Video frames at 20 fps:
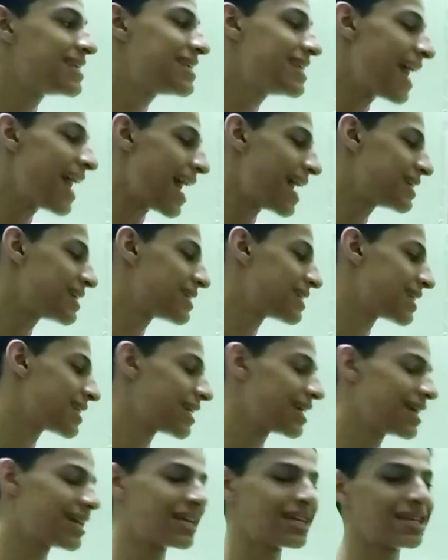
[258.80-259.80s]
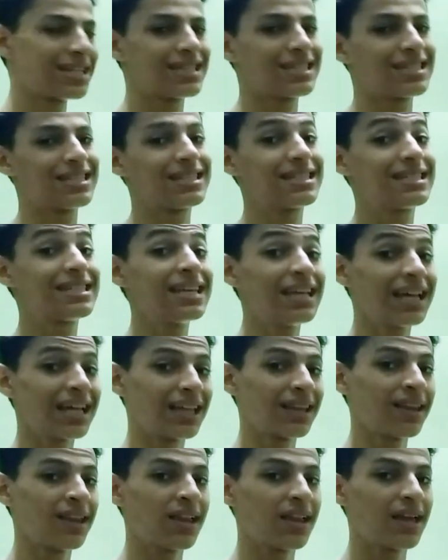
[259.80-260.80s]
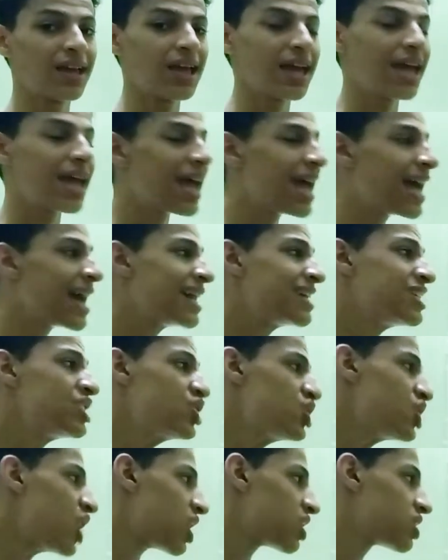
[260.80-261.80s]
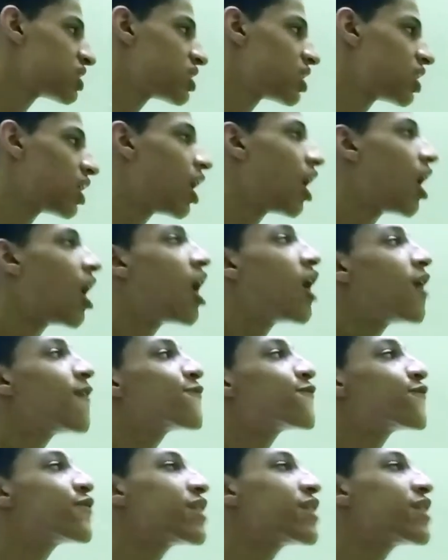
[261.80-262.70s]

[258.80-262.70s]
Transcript: yet, still, and just are